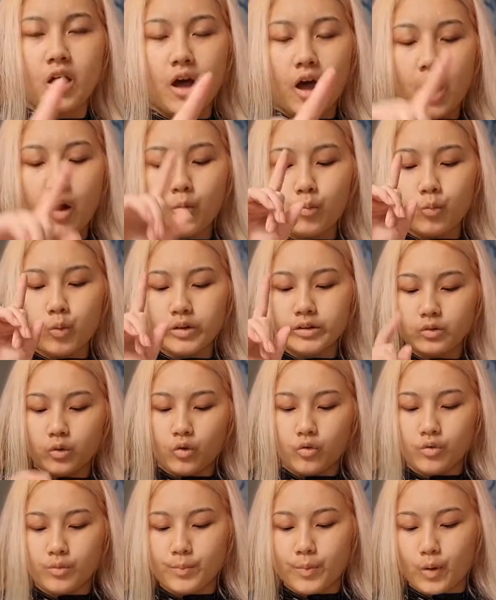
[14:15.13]
I went
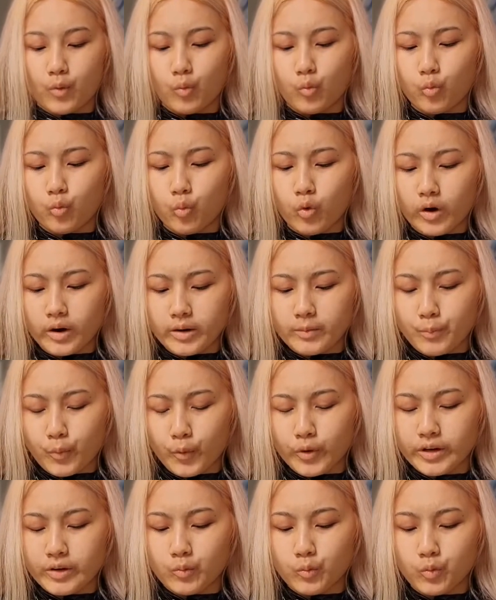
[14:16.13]
over by
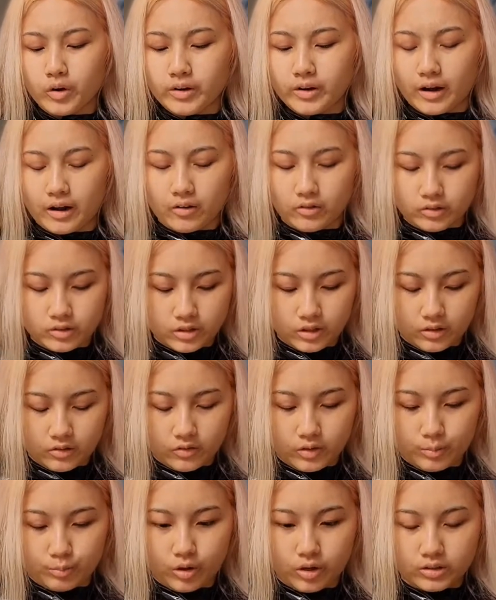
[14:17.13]
1.1 ounce
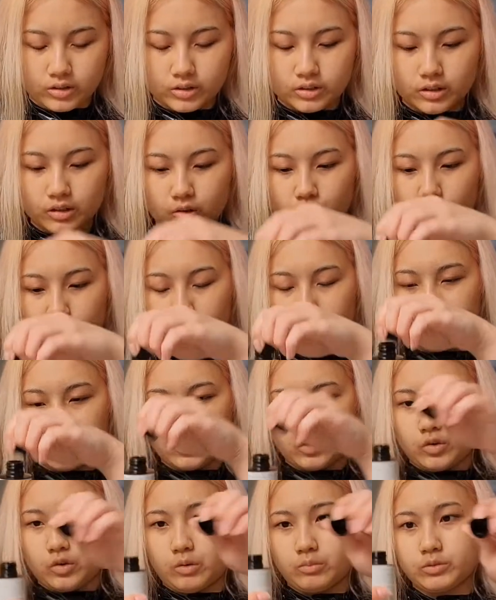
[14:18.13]
of the processing liquid,
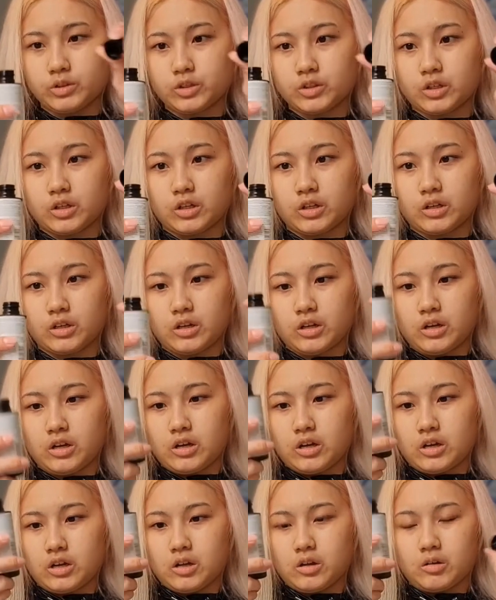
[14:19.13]
so I'm just gonna
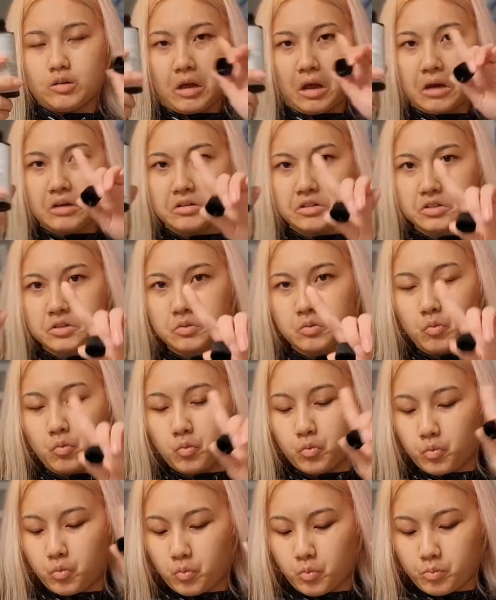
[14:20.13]
add this
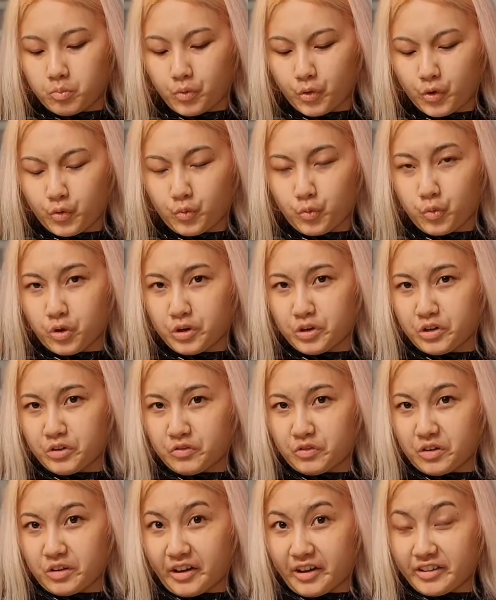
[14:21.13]
0.1
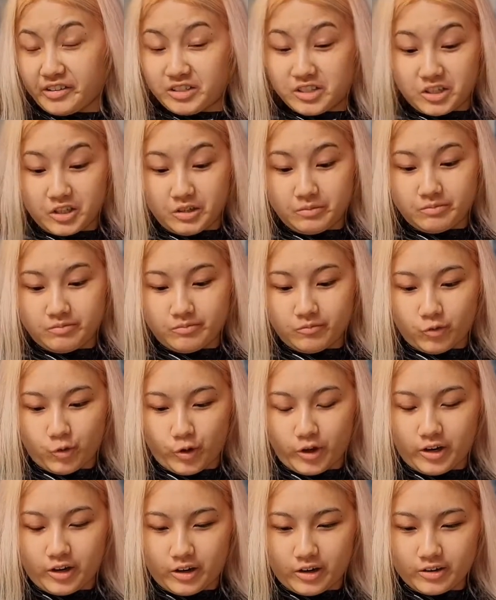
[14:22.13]
of 9G.
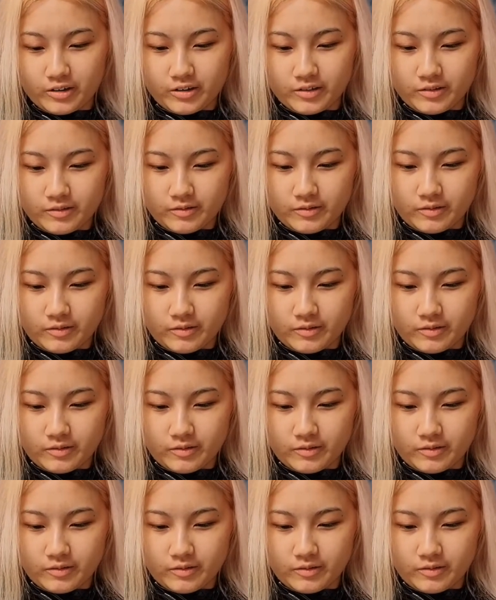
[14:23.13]
Why not?